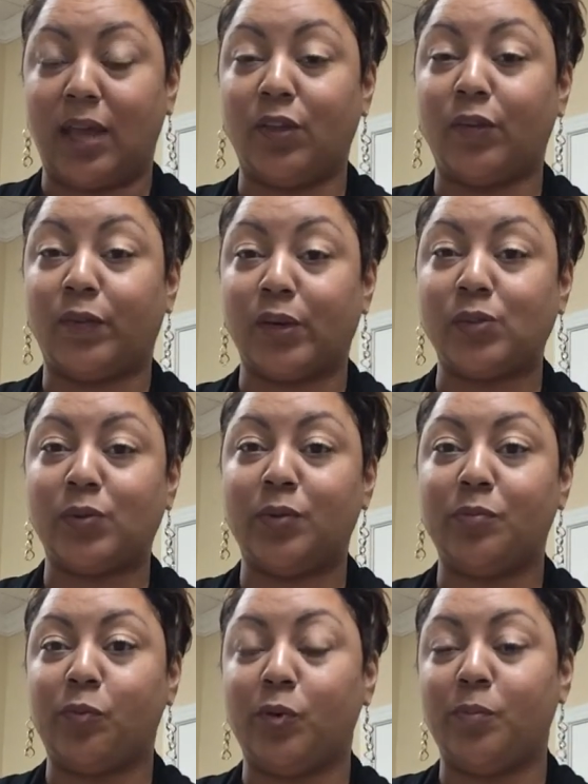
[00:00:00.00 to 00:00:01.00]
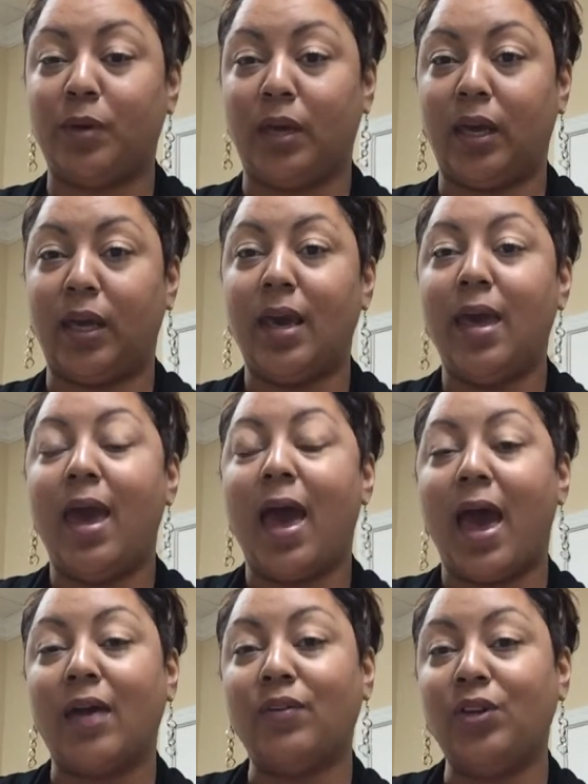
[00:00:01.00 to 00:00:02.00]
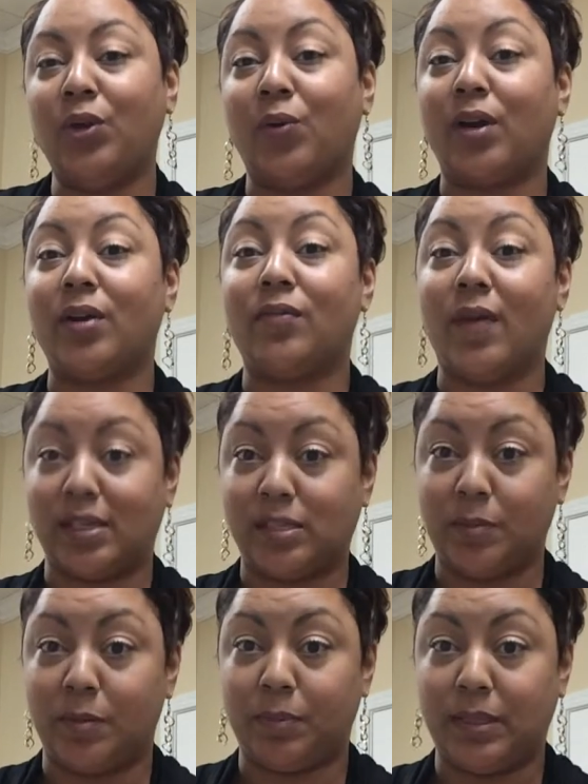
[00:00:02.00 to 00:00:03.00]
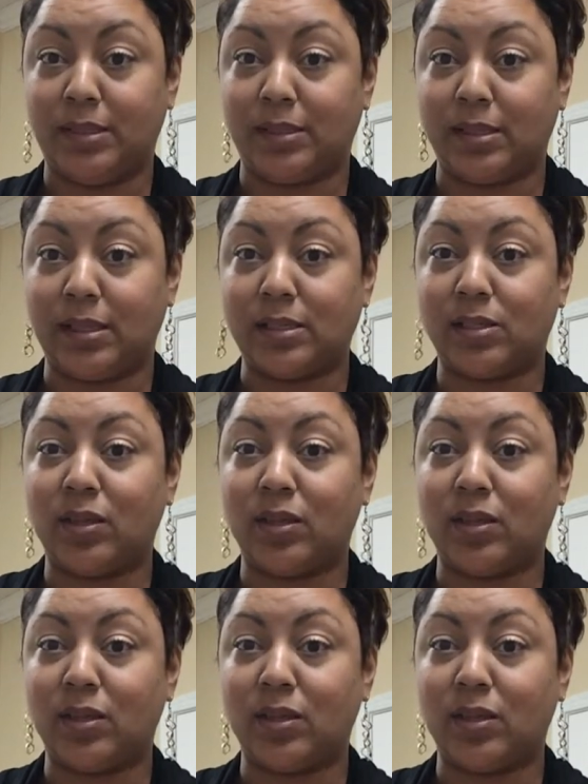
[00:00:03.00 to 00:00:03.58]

the first one would be having your investment pieces.